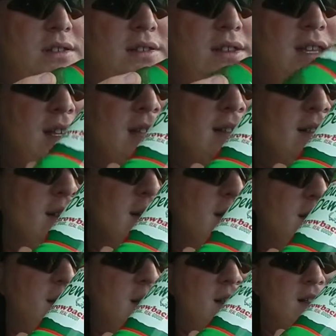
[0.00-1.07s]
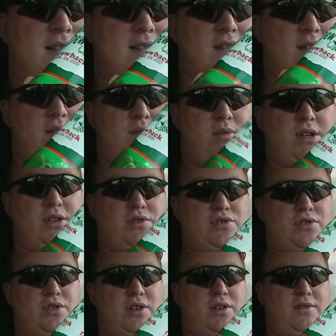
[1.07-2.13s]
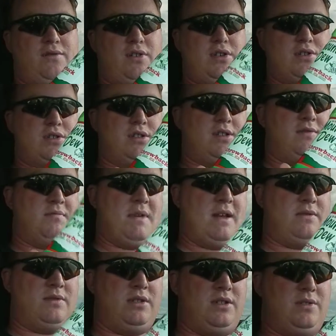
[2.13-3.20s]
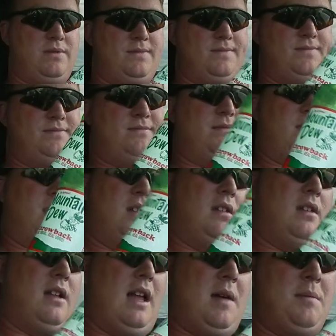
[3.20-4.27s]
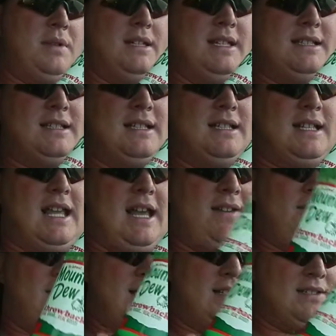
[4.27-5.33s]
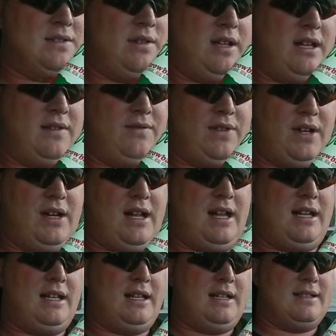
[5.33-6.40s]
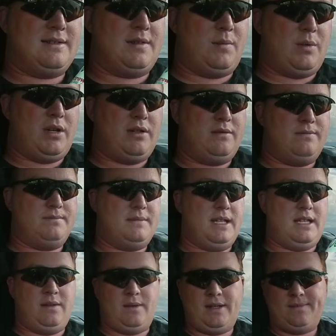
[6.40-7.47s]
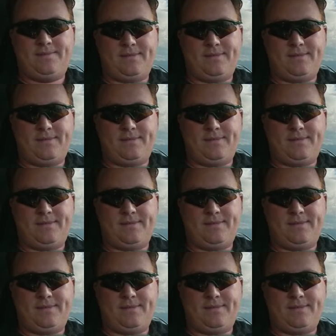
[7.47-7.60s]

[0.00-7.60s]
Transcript: this is the real sugar version of Mountain Dew. I'm addicted to caffeine, so I got to figure out how to get it somewhere. Anyway.